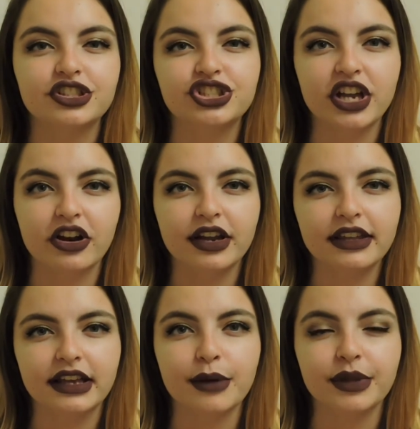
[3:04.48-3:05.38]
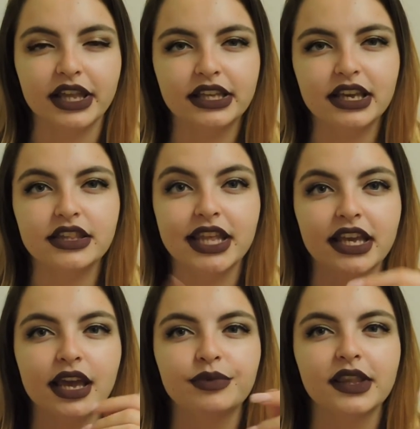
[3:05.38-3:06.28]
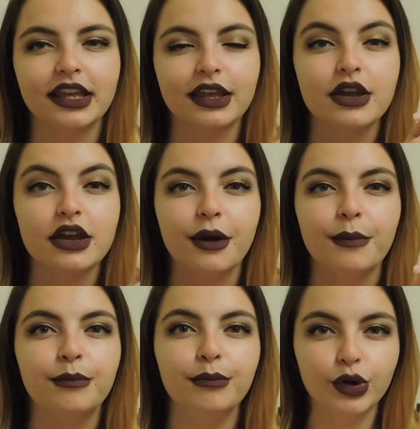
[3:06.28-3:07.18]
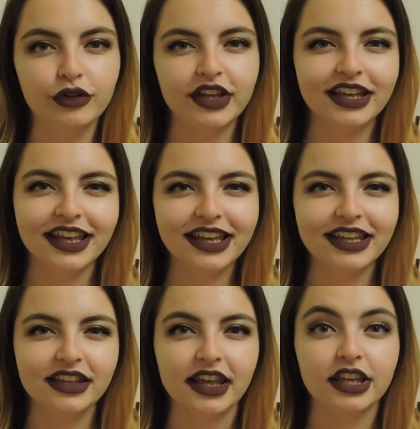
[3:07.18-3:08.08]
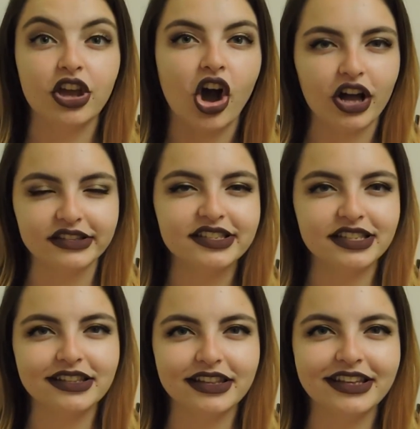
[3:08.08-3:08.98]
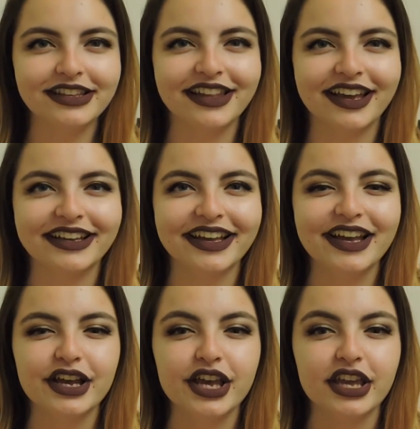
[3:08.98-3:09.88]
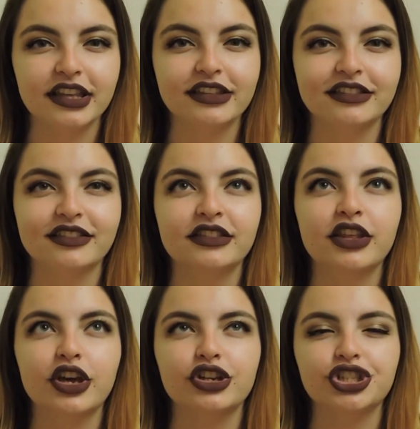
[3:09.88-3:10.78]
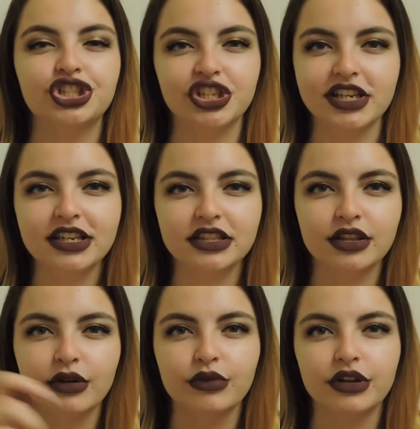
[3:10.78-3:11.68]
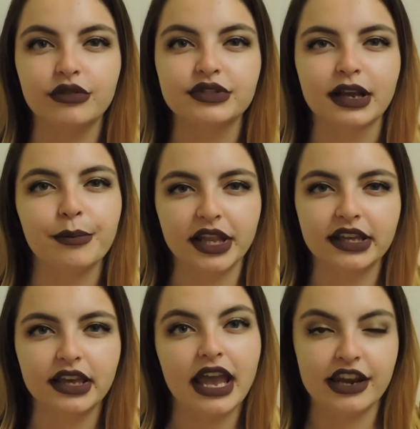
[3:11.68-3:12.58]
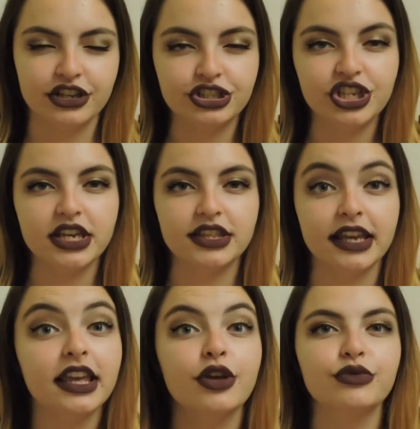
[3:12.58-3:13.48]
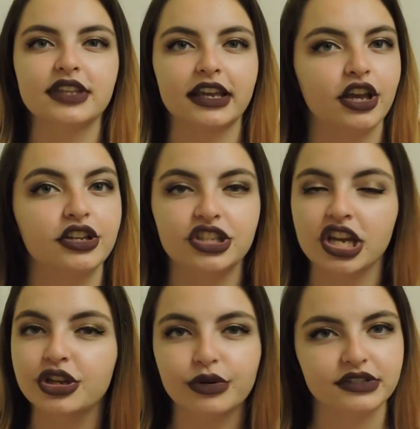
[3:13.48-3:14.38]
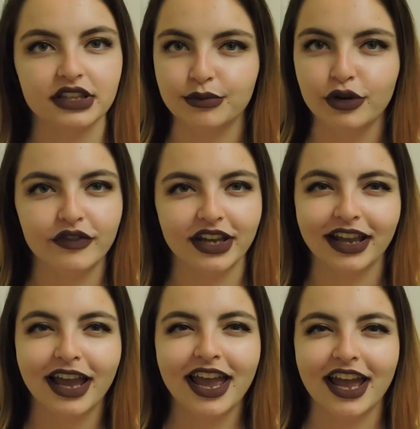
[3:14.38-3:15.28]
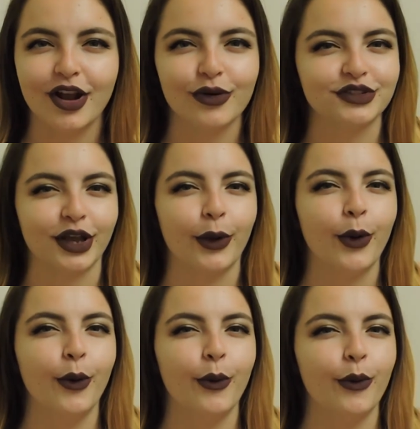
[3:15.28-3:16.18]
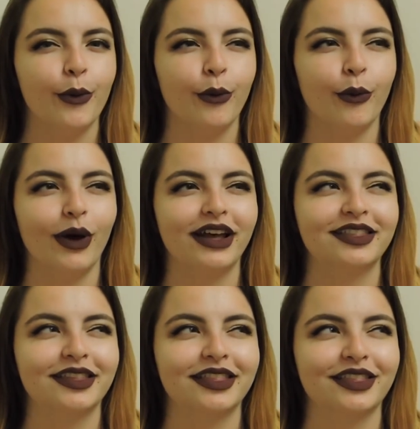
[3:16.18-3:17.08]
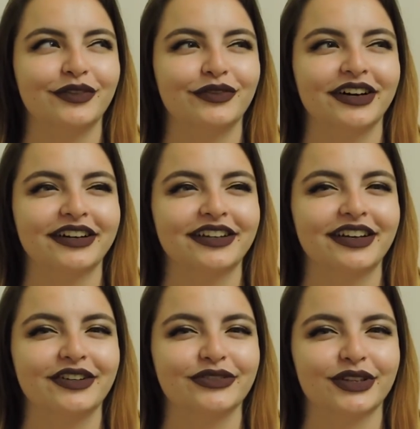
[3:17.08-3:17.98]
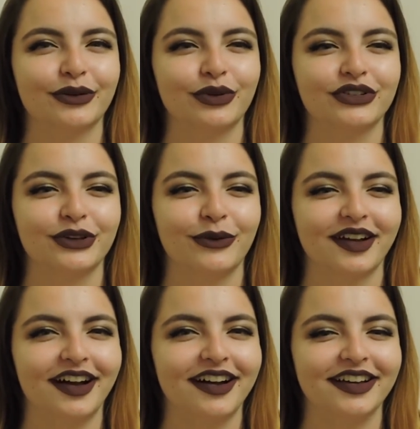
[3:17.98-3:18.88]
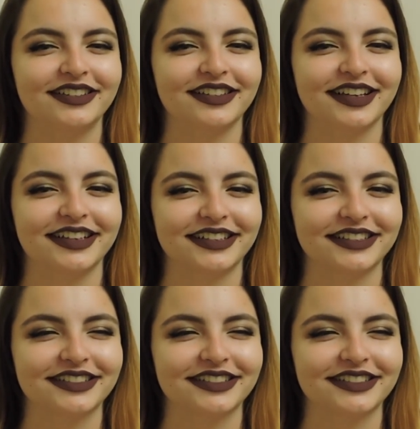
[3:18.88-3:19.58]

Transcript: of sharing like a blanket, and they kept like moving it like constantly, like it was like a blanket and a sheet, and it was like continuously moving, and I was like, what the fuck? I was like, what is going on? Like,